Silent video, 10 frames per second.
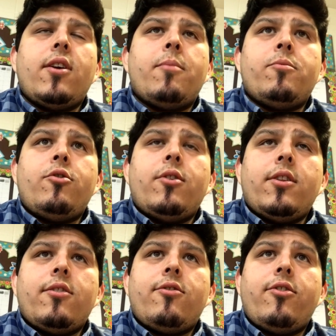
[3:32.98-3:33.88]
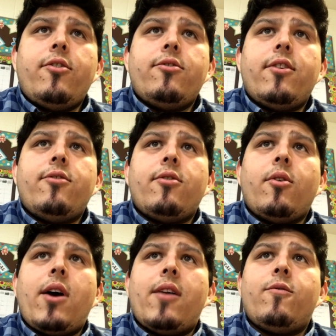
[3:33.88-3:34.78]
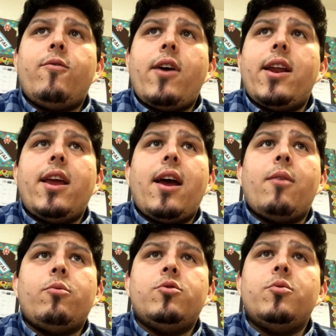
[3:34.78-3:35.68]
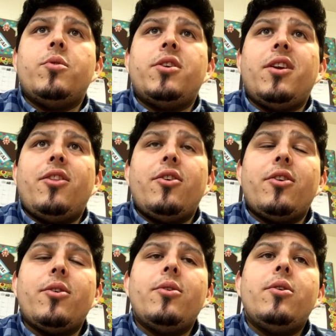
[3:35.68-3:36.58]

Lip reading: shooting this Thursday, so on Friday I will do another